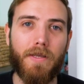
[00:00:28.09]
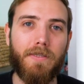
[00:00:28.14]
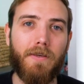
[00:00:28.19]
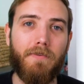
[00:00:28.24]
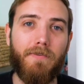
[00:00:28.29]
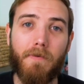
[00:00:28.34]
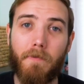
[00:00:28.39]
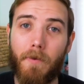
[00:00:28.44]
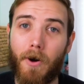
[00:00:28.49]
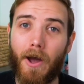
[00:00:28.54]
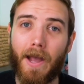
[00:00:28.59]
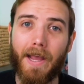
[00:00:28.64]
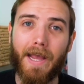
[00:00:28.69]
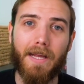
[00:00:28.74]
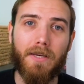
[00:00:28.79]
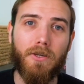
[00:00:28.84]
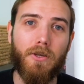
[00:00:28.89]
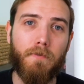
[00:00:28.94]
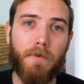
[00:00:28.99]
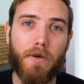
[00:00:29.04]
So if you're buying a
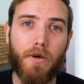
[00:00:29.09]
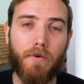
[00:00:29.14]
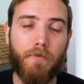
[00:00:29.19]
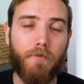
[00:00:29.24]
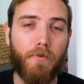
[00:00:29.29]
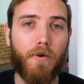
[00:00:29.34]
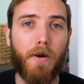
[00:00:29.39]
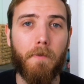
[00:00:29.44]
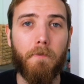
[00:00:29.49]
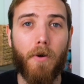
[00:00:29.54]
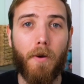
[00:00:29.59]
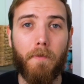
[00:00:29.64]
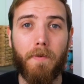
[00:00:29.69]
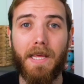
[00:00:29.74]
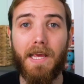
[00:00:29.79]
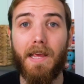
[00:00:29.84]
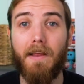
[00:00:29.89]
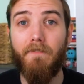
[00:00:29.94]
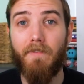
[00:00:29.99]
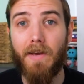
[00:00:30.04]
new build for a
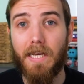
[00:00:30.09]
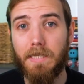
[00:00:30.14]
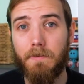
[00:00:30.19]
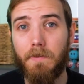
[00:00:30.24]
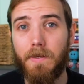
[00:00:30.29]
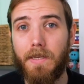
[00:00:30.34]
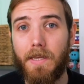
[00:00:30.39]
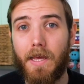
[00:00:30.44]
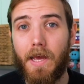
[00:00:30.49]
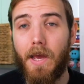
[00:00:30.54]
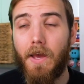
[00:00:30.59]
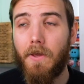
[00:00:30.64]
property investment,